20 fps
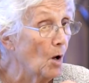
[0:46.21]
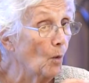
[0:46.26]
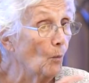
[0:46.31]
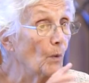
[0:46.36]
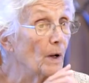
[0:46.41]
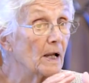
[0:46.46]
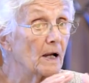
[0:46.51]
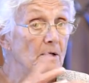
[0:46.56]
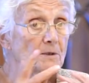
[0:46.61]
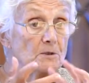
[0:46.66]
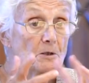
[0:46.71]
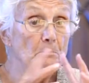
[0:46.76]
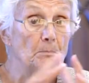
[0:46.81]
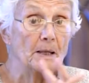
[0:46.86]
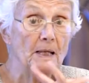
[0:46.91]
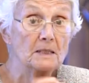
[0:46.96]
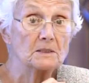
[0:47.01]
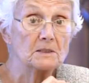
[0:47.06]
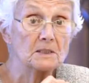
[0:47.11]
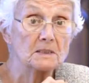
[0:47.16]
We are
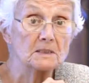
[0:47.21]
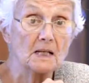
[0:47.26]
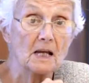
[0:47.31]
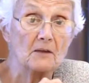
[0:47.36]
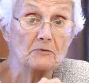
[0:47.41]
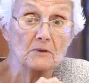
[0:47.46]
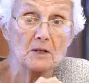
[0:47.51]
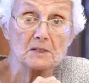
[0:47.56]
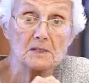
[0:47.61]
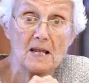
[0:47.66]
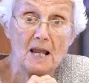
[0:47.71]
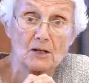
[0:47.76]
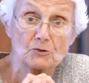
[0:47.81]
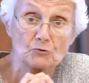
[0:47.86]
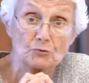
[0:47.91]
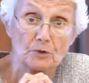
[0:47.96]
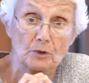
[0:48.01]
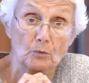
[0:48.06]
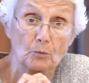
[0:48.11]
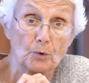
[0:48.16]
dependent on the
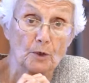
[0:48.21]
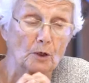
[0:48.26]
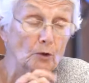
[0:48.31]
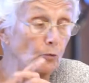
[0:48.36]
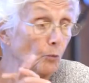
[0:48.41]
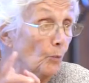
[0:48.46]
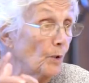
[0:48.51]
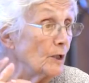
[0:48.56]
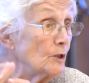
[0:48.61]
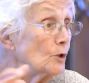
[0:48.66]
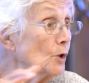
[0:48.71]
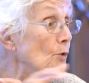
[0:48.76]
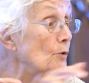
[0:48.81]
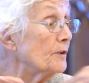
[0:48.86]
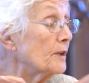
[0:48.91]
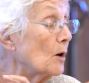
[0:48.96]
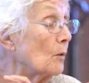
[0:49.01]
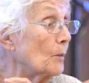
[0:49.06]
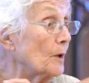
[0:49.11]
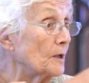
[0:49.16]
natural world. We know
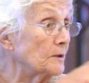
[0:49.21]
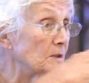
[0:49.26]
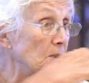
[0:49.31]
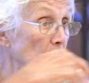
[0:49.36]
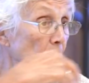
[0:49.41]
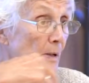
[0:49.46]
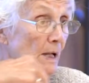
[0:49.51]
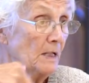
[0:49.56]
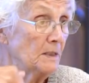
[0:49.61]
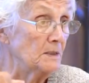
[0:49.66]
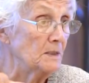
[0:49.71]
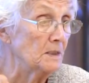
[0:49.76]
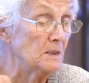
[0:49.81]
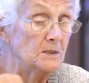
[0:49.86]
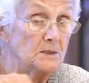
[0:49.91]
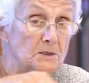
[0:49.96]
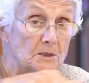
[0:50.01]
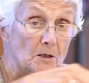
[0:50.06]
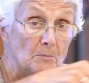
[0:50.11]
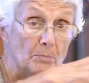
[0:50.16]
that we're
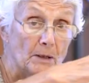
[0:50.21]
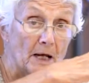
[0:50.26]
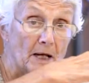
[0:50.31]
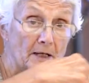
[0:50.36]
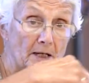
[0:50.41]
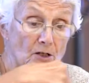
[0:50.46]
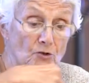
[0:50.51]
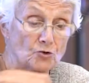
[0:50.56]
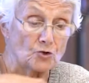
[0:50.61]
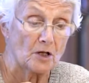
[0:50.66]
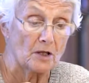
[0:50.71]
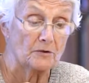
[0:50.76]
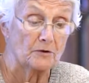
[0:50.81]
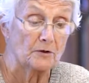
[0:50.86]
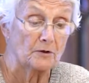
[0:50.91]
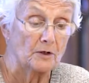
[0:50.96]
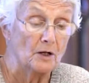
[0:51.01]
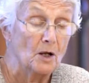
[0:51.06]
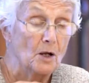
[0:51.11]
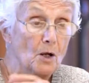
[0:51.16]
dependent upon each
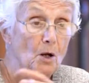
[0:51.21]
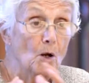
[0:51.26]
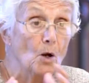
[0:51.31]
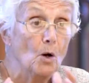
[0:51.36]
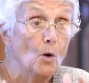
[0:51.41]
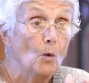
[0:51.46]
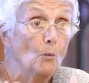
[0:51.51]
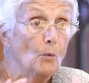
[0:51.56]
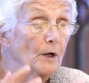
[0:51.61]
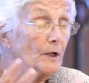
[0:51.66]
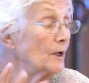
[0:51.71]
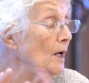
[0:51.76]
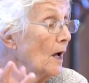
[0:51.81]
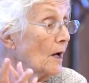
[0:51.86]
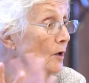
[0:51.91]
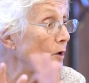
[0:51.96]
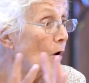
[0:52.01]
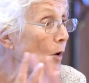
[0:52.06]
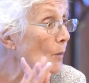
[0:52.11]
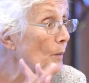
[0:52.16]
other. We're
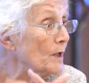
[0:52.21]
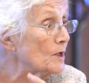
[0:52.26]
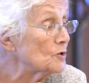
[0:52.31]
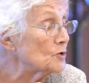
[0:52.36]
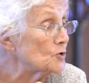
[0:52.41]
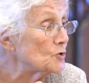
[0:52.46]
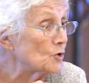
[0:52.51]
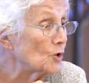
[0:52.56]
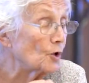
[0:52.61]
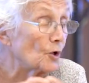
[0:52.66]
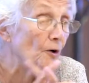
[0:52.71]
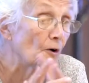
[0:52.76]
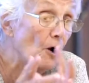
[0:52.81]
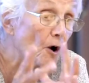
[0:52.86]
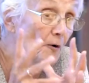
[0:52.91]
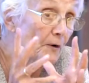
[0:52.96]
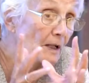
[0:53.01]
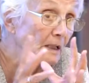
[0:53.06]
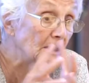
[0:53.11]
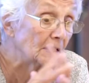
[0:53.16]
not always sure,
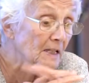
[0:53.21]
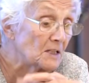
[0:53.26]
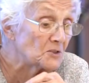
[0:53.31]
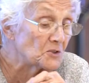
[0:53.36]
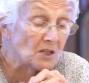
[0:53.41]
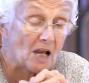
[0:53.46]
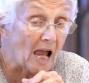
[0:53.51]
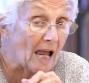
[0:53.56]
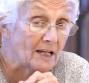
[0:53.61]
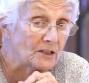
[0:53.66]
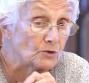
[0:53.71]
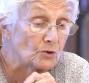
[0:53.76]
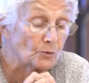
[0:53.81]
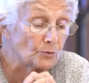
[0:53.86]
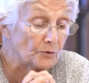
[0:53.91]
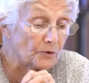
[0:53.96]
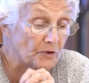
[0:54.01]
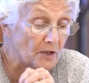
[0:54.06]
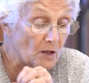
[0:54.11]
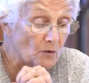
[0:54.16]
or at least I
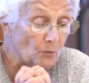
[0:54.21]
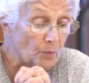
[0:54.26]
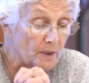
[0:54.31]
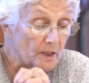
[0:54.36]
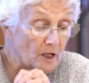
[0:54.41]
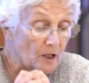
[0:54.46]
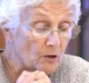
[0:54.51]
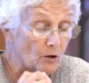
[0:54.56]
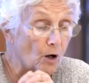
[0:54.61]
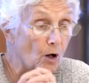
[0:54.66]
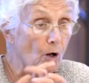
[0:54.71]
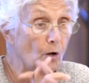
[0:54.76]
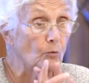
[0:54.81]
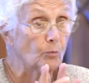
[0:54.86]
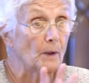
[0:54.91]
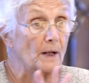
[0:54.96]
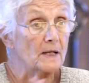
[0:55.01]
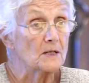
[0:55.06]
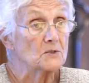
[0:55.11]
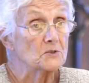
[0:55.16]
don't think we are
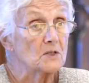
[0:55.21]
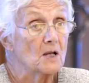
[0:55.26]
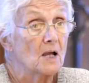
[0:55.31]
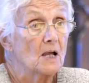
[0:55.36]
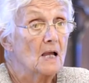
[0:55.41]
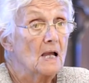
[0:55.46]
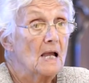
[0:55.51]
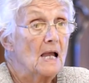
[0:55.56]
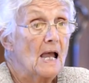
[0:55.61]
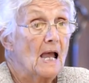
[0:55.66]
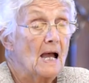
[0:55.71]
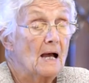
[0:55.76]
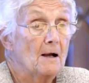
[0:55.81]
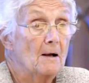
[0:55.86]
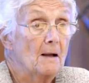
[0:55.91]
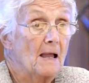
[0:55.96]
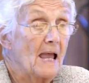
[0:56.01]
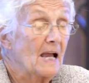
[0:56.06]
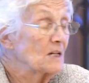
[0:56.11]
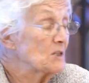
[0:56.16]
always
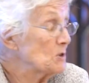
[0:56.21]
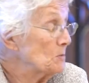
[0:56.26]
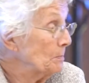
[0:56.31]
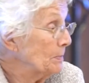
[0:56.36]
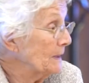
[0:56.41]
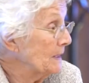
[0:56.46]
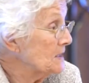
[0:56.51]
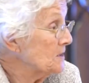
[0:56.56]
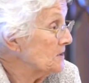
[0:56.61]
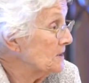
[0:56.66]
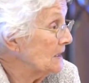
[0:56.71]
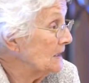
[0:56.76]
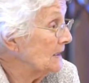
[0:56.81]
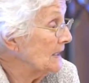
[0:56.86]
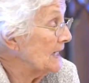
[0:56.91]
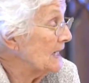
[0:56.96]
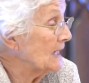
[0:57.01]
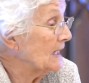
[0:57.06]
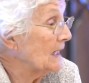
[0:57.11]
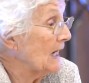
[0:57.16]

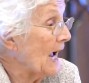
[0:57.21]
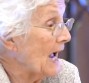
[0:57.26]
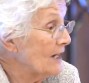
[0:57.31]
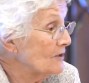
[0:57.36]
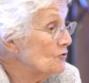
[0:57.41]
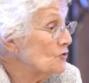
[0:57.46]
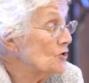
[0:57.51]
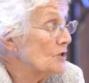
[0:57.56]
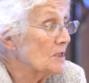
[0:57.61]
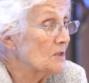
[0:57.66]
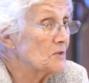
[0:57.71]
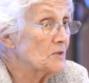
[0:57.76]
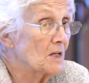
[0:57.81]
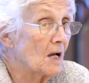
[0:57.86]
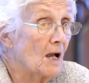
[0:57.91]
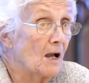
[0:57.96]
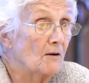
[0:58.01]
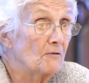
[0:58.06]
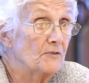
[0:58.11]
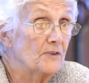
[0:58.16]
explicitly conscious
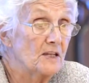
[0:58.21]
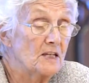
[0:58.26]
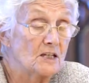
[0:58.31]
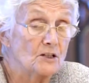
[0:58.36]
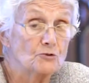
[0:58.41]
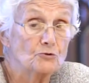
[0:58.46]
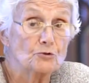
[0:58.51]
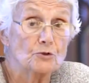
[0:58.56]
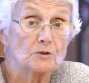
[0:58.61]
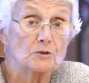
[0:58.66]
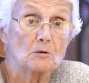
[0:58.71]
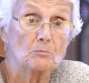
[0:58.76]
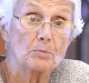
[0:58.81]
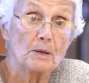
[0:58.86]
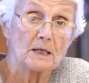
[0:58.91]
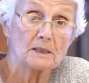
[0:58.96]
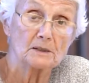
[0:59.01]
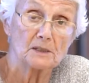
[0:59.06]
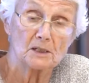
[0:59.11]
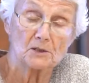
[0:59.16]
of the
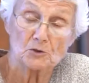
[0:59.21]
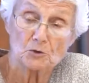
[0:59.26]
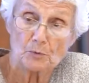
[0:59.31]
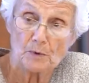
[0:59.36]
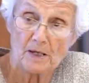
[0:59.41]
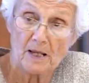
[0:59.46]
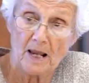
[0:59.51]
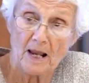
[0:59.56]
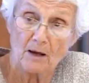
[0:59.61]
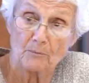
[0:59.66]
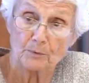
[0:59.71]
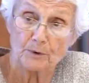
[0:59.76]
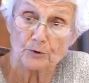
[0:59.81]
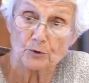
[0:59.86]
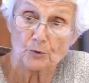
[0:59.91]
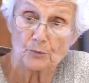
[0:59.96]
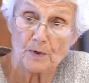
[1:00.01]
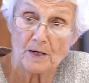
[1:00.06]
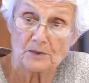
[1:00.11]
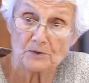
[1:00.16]
interdependence we have with
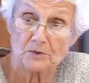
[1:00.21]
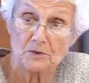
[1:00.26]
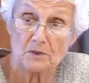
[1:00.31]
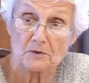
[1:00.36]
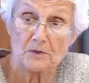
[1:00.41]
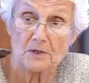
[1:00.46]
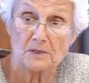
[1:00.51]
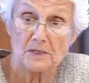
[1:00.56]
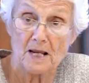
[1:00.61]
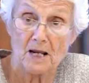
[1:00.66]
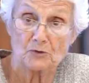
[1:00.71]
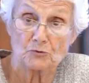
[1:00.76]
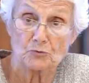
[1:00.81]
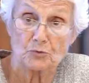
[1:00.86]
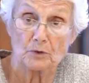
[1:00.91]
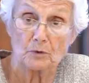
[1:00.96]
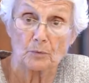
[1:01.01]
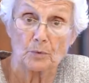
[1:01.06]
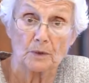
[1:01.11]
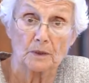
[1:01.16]
the rest of the
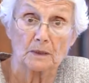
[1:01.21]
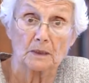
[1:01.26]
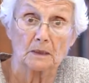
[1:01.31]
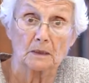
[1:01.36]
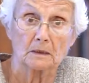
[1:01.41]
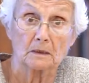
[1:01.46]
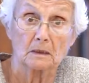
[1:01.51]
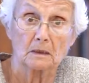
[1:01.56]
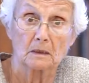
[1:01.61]
natural world.